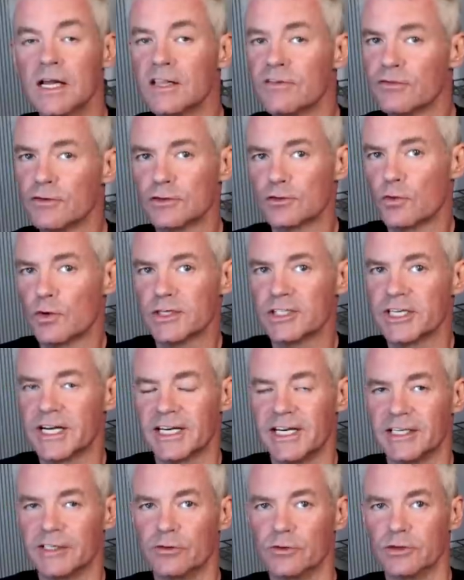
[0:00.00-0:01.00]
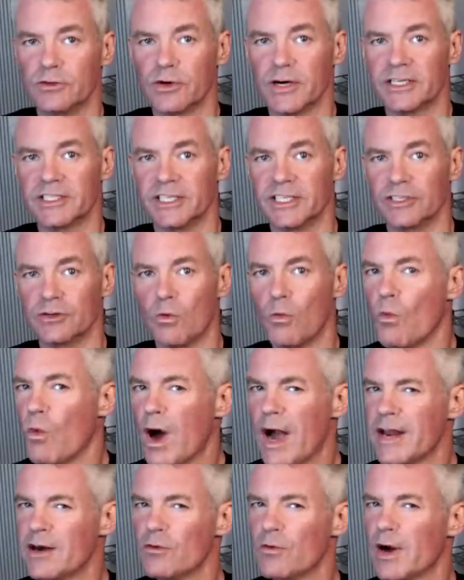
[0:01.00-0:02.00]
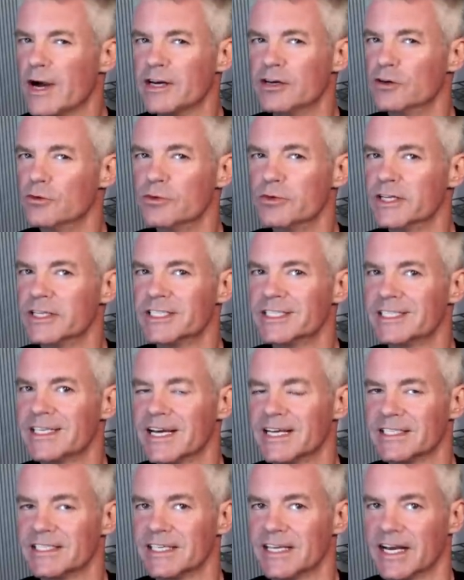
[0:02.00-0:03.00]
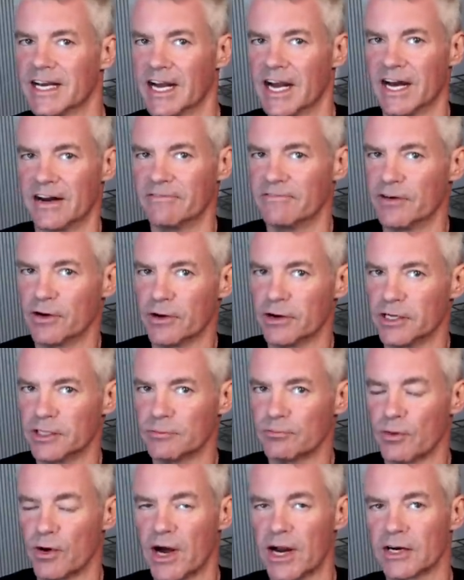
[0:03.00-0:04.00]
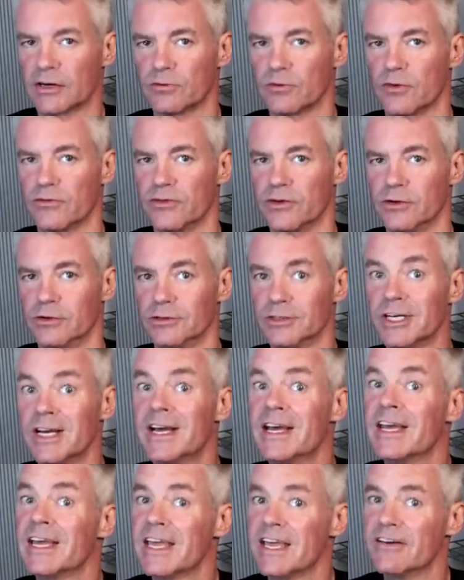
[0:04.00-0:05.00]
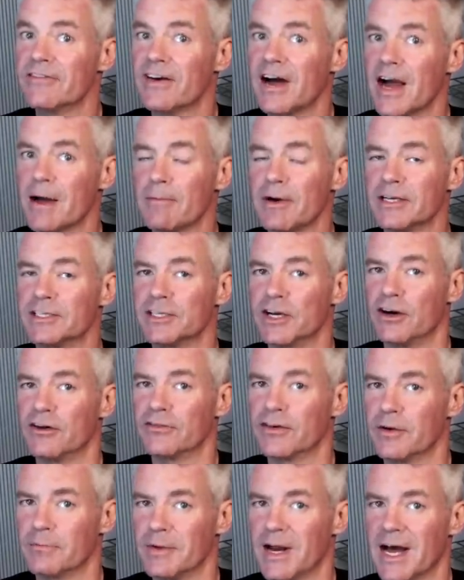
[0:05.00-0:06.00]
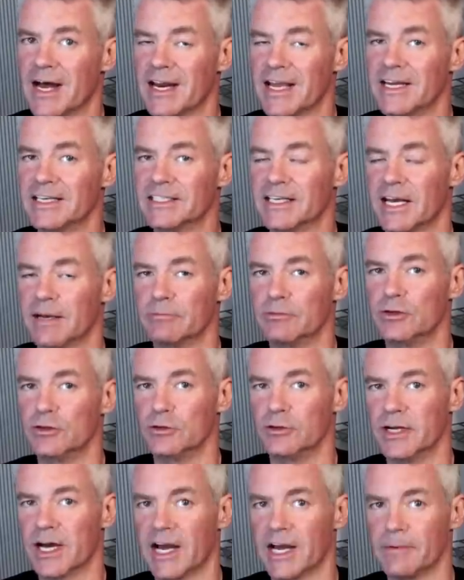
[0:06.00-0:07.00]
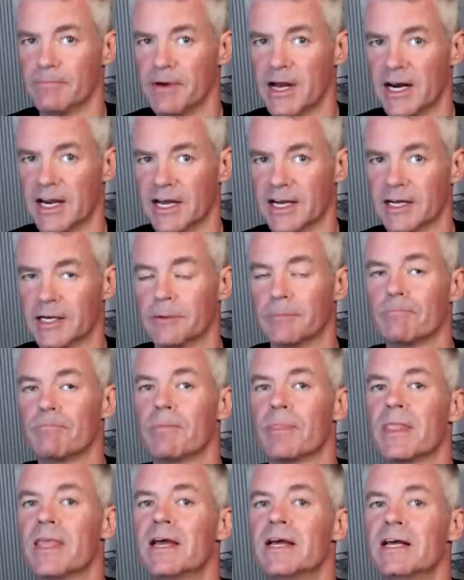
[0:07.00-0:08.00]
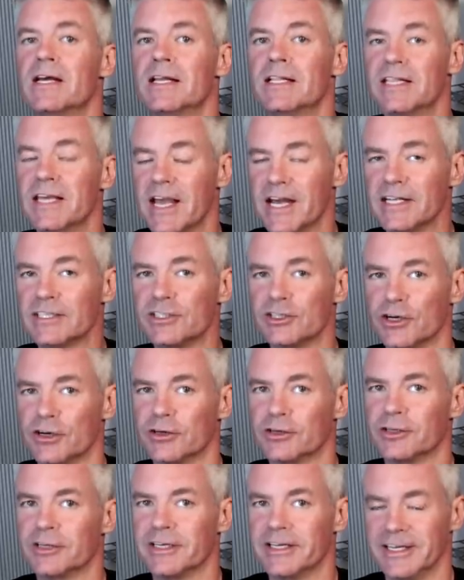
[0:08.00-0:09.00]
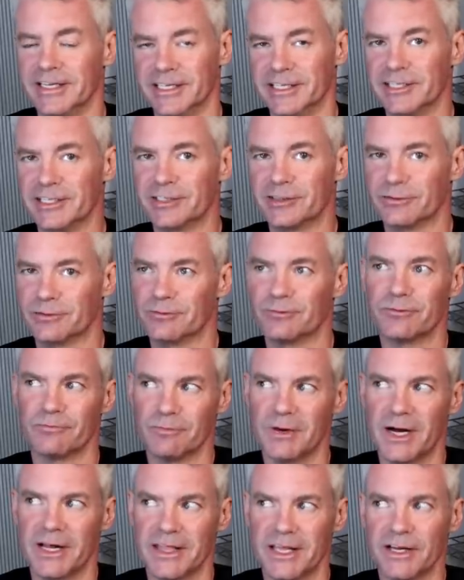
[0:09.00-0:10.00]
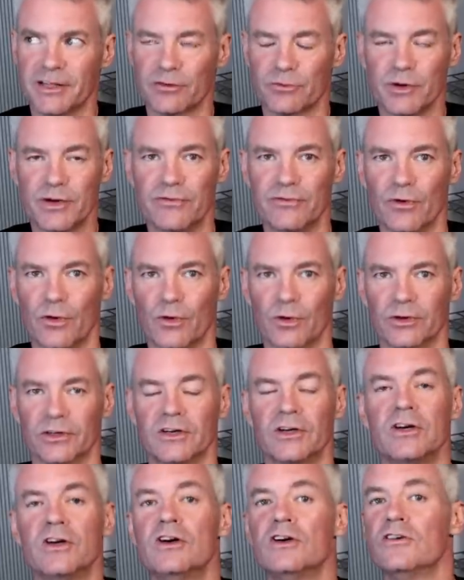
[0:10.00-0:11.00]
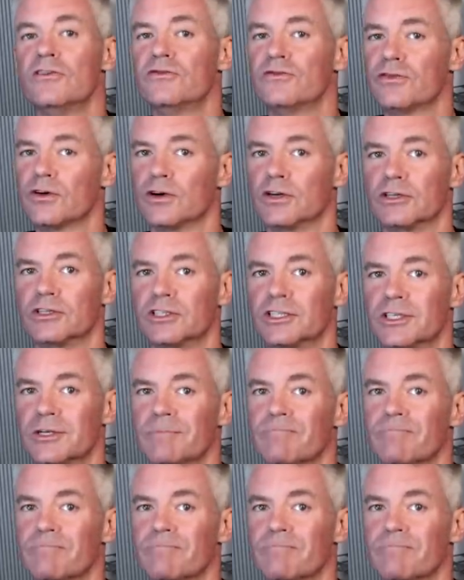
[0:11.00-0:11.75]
The first question I'd like to address is, why do I do this testing on various product reviews if I myself am not a type 2 diabetic? The answer is, I think, threefold. First,